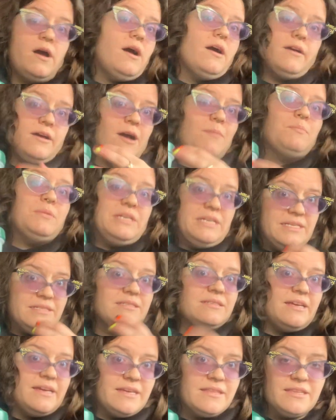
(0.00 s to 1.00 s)

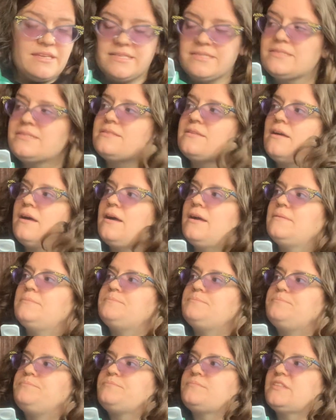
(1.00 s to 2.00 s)
companies like this,
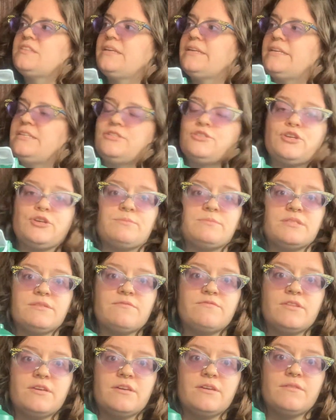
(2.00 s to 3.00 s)
like in terms
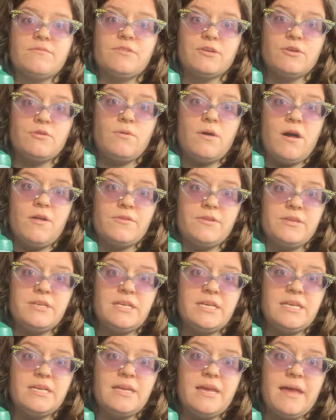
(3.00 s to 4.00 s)
of the
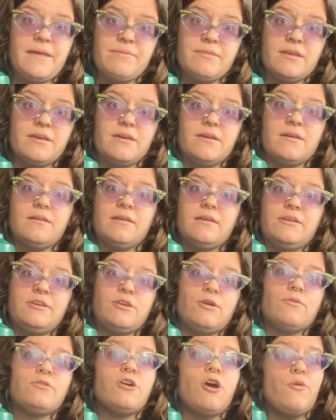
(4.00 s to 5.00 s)
quality and the, you
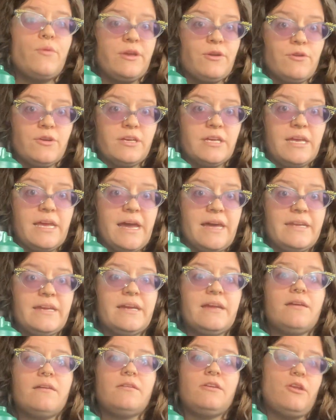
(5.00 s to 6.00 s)
know, going
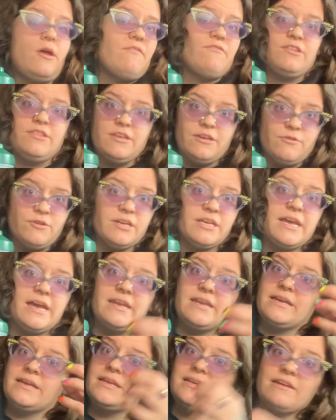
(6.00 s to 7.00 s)
organic, you know, everything
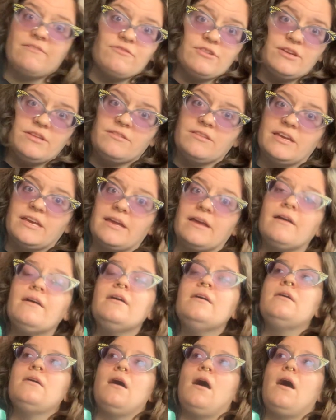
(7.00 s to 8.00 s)
organic and everything,
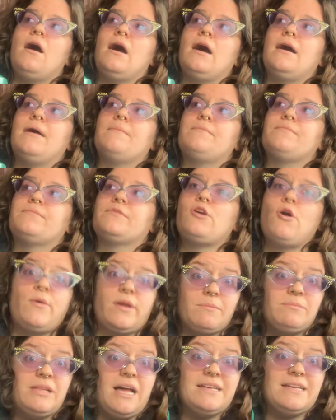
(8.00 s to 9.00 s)

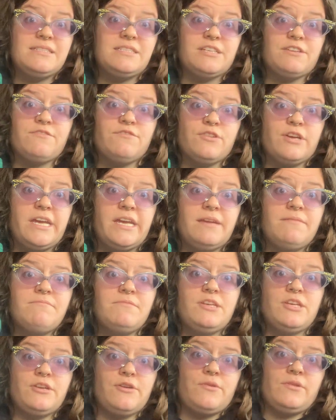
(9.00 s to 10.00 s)
going plastic free.
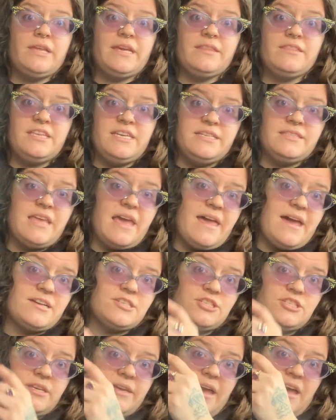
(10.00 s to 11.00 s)
You know, like they
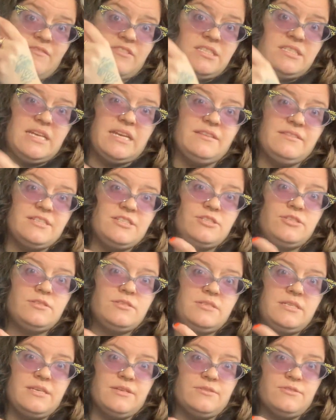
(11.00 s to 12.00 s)
actually have a stainless
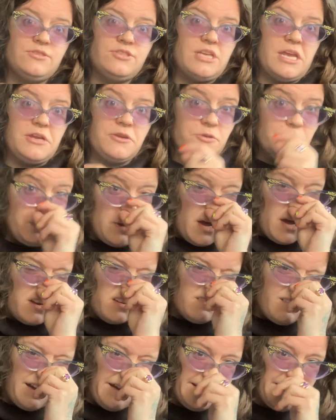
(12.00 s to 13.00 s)
steel shaker
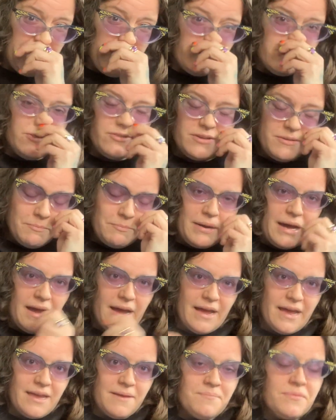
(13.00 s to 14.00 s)
bottle right now you can
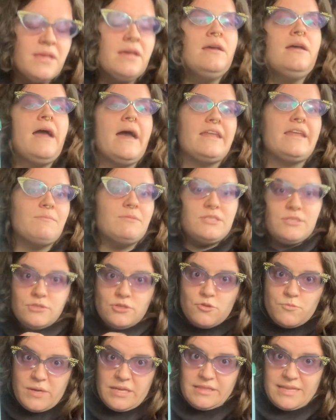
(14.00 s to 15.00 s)
buy, and I'm
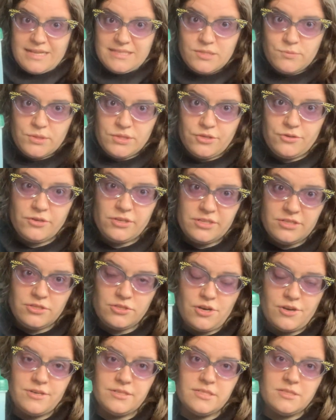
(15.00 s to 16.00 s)
assuming that's what they're going to
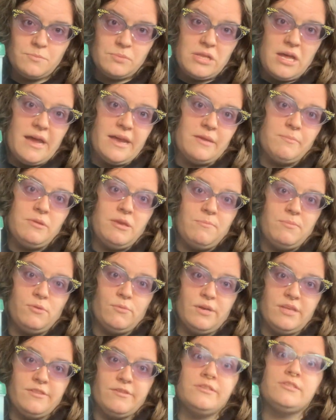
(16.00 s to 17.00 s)
start supplying people
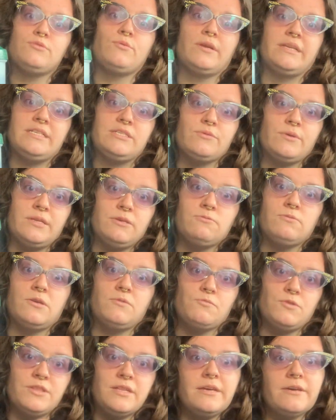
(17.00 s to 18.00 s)
with in
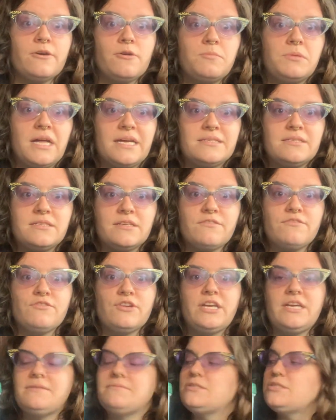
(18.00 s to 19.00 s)
2021 when they go plastic
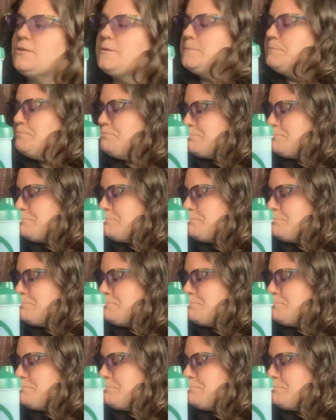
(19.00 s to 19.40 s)
free. So